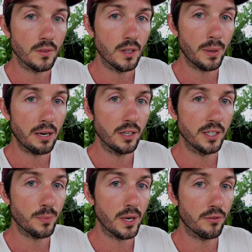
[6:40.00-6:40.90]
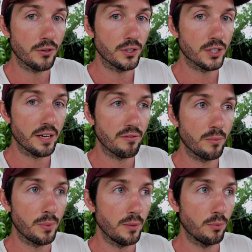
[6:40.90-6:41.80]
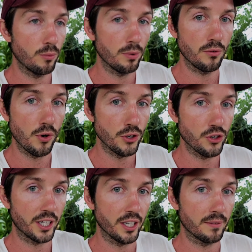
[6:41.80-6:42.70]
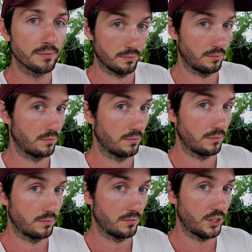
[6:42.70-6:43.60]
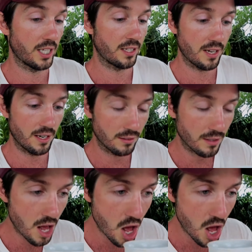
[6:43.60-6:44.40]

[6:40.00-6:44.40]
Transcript: apparently has been through 7 people before you drink it. Check that out.